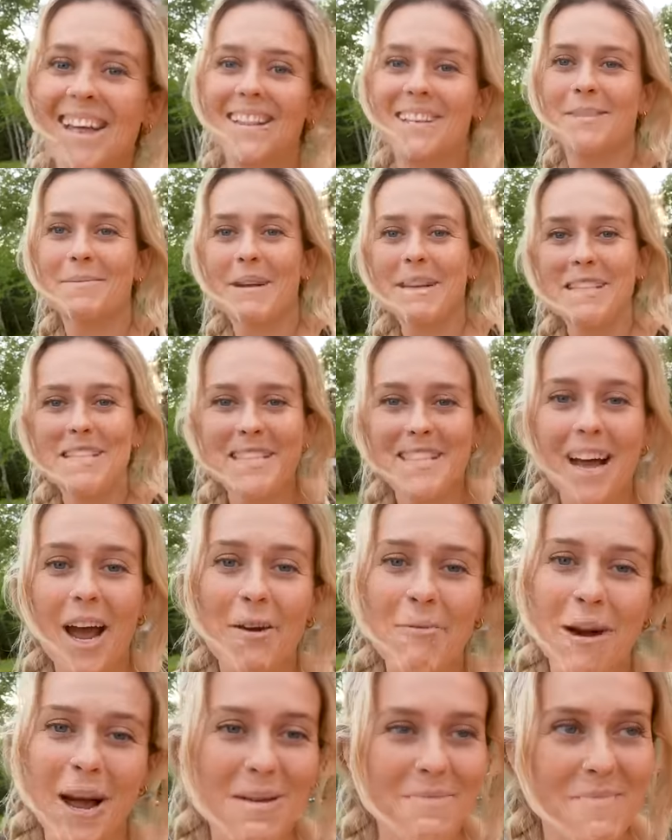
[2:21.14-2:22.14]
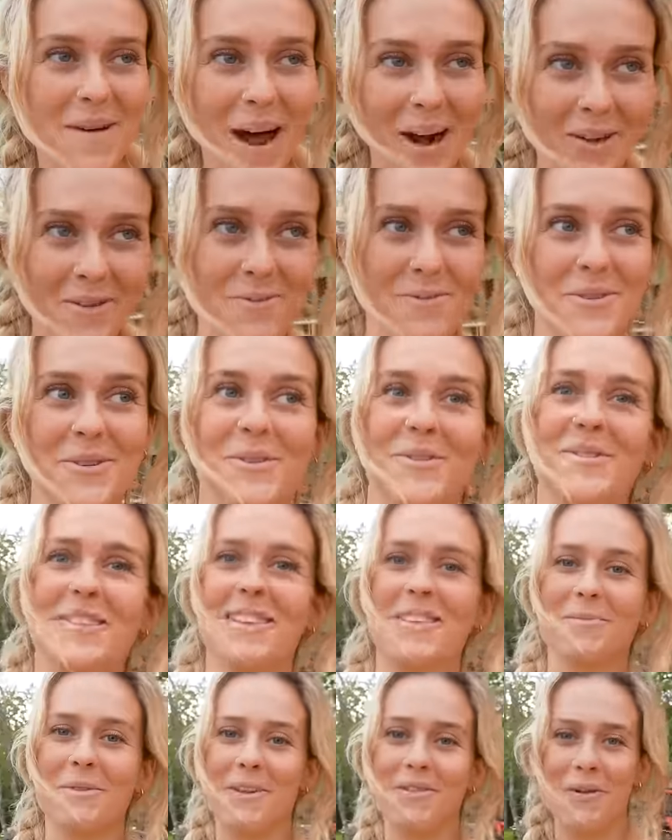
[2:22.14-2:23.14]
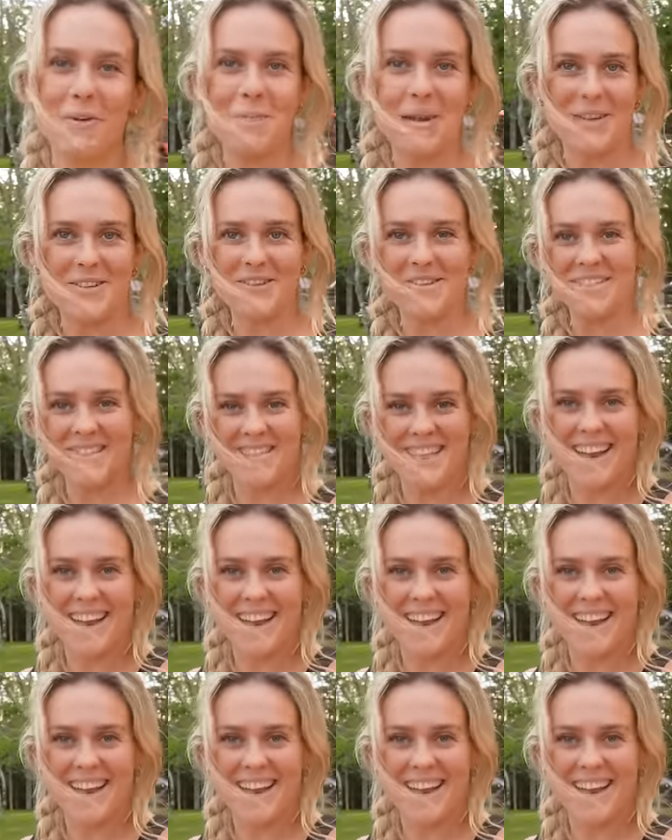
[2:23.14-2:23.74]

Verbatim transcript: These are my D I Y battle wounds, as one of our patrons